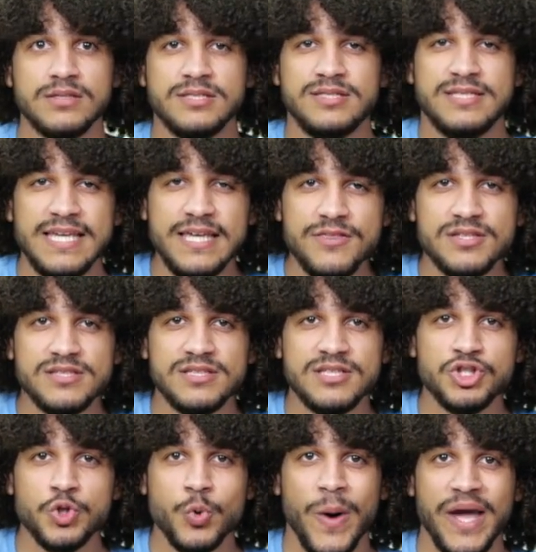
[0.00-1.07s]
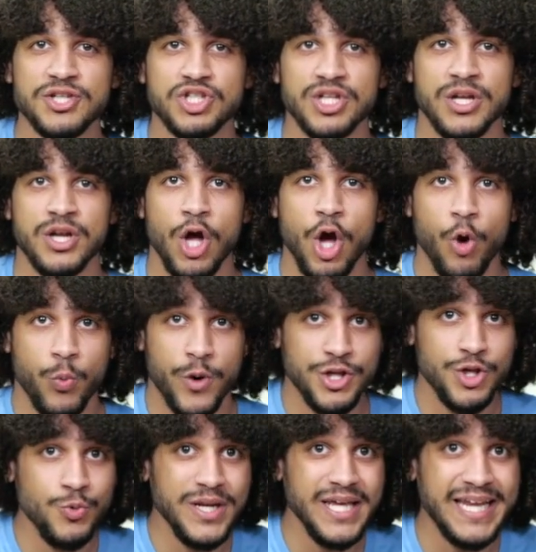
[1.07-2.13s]
See the situation where
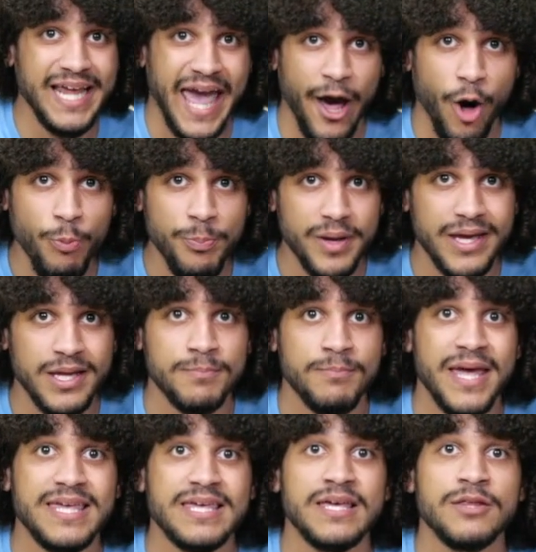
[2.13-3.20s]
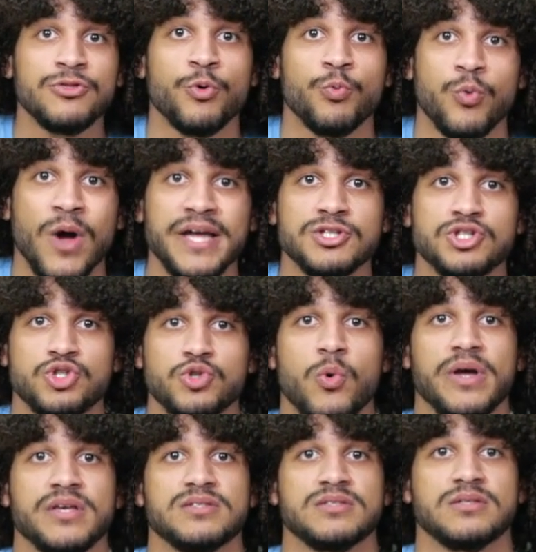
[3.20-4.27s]
you need help in making the right
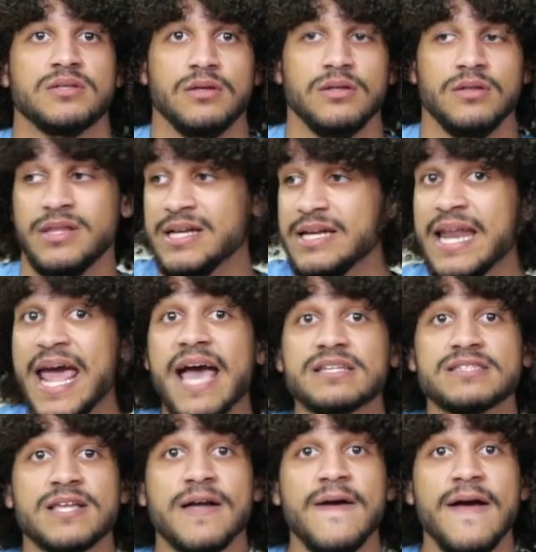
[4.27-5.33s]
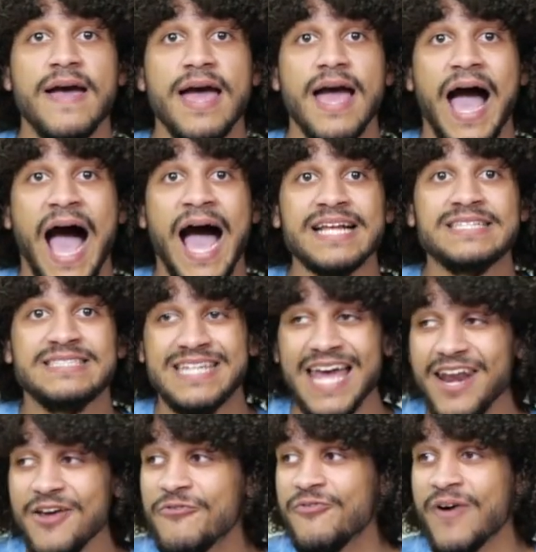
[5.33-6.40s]
choice. Then next,
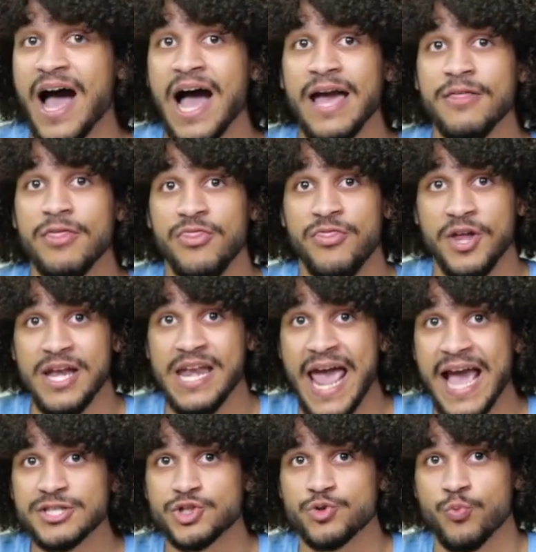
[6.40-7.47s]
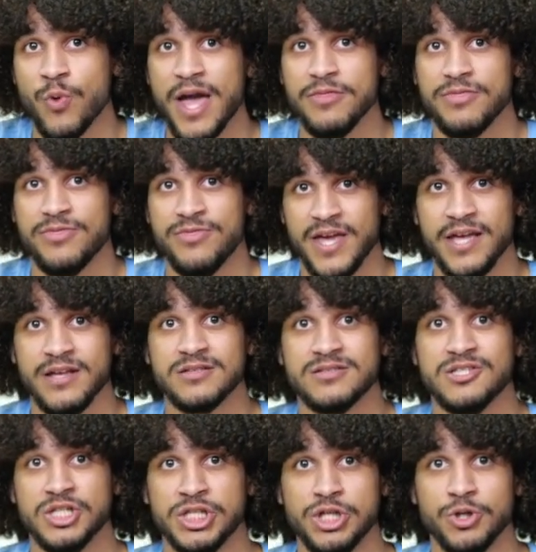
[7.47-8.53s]
identify the next right thing
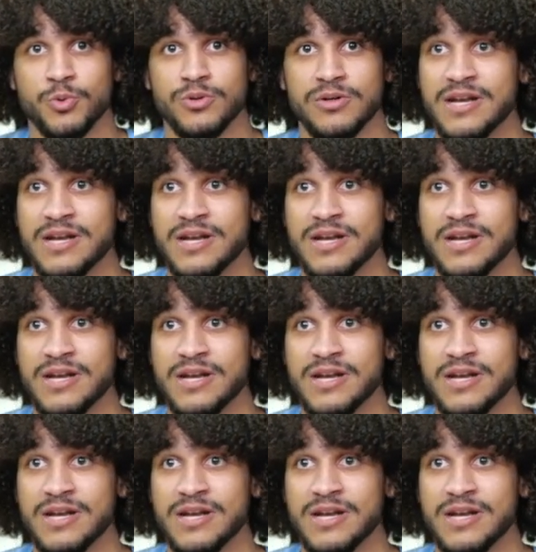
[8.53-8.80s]
to do.